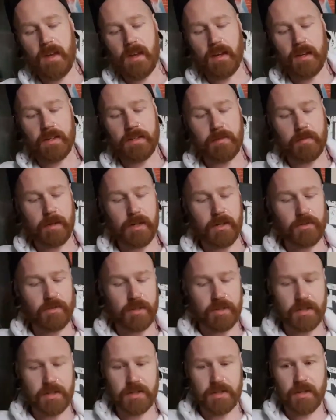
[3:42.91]
This will be
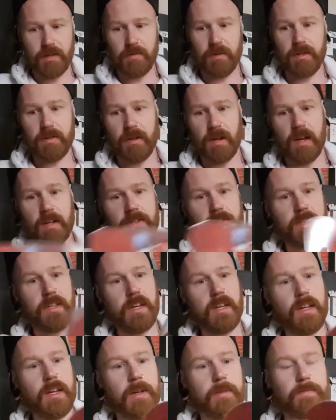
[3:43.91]
interesting to hear what you guys
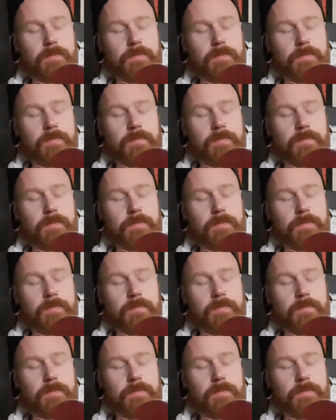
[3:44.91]
think.